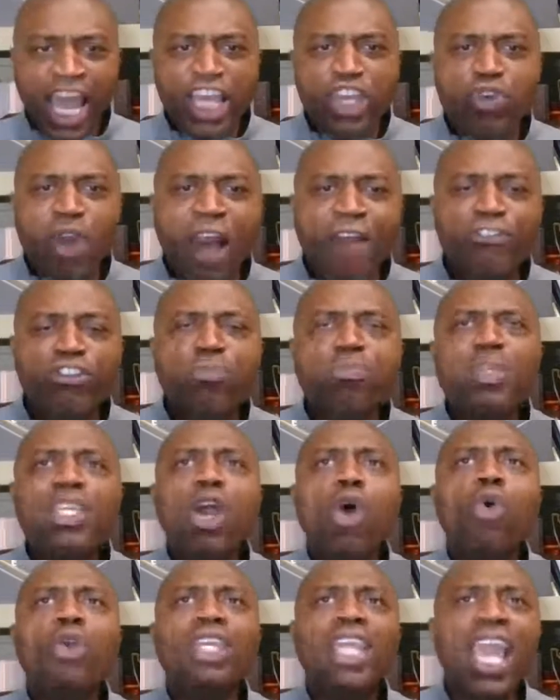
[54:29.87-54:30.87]
And you have to
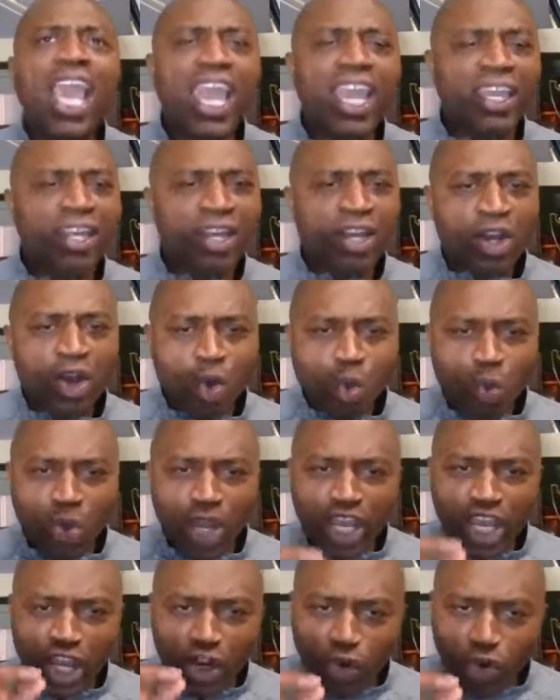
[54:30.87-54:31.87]
be okay
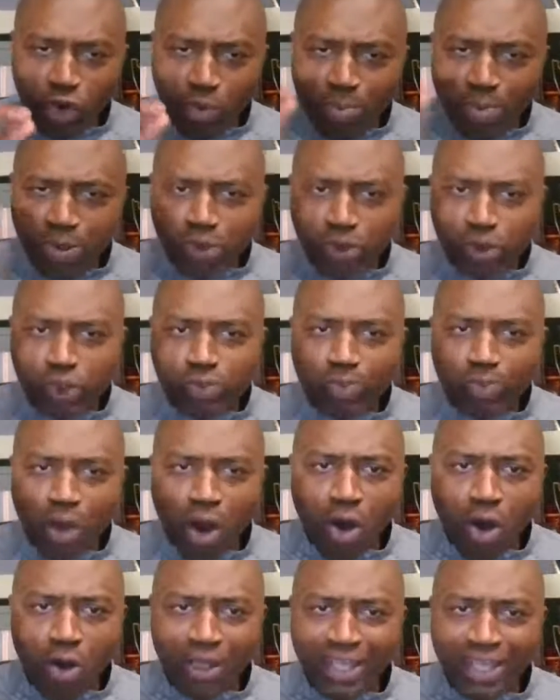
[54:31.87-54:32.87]
with incremental
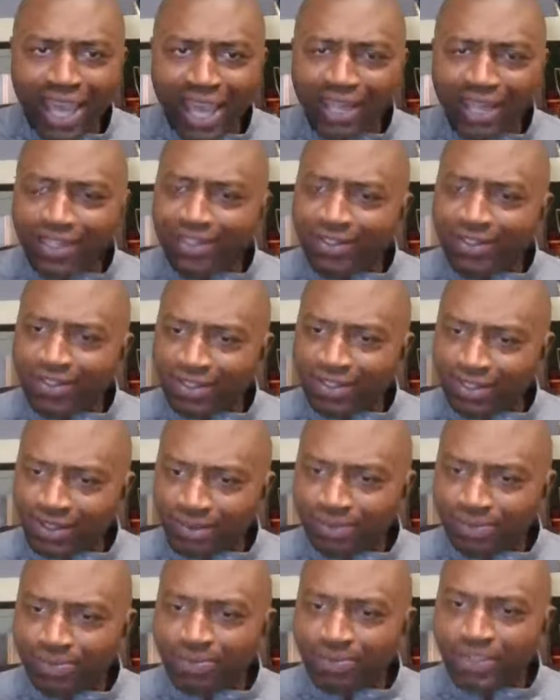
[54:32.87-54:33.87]
small gains.
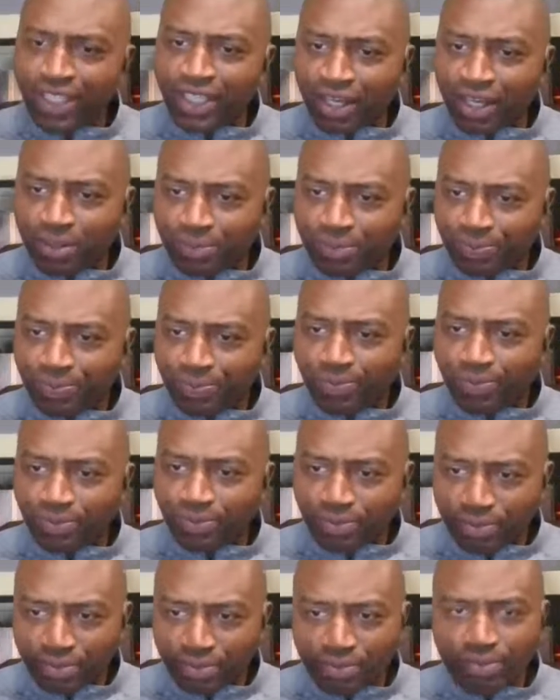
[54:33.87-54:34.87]
Yep.
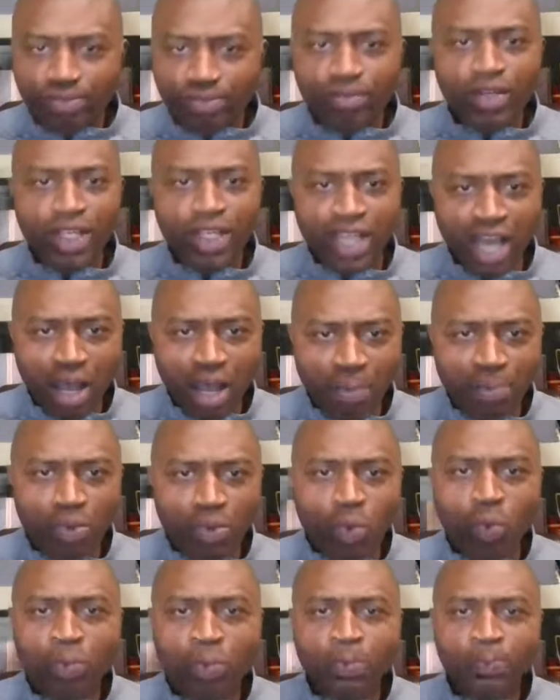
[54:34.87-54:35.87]
Yep.
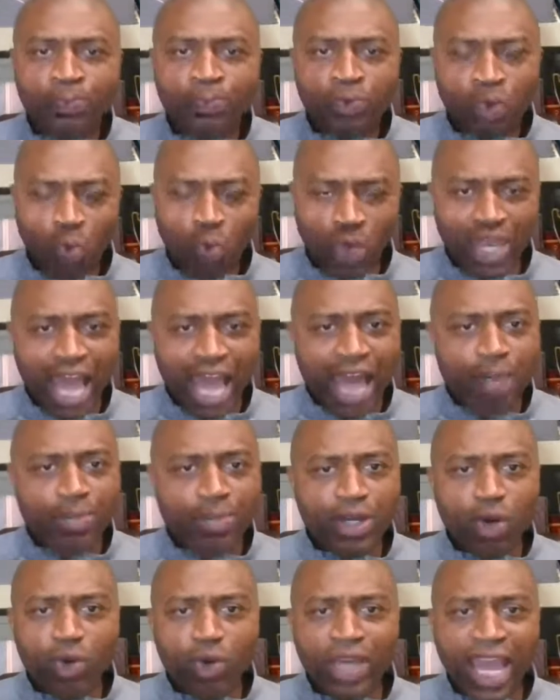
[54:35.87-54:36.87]
We got to
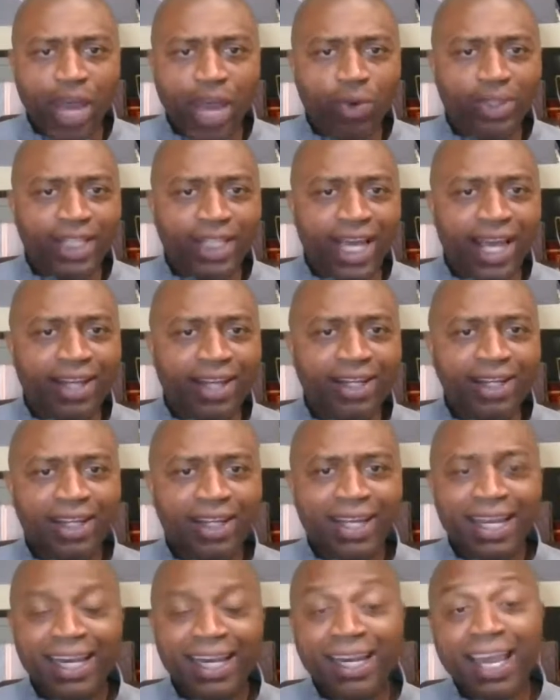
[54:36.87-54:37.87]
be okay with that.
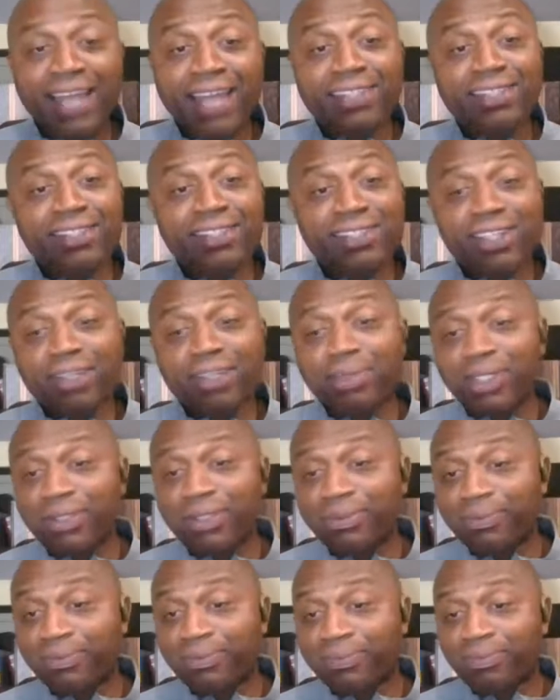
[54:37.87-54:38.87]
Ladies and gentlemen,